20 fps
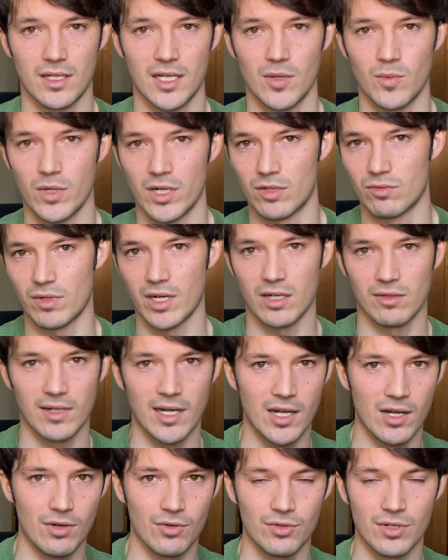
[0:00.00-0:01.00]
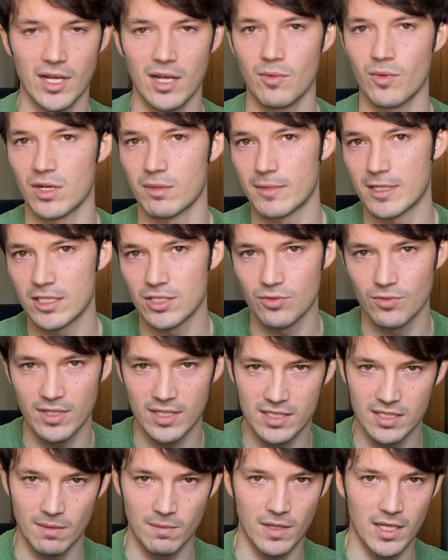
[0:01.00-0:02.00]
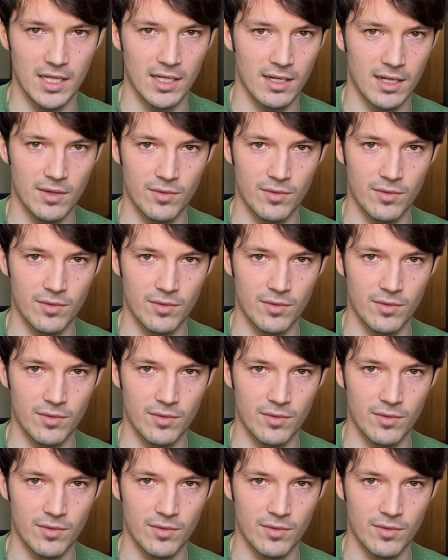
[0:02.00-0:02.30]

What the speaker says: I want to run around. I want to be doing something.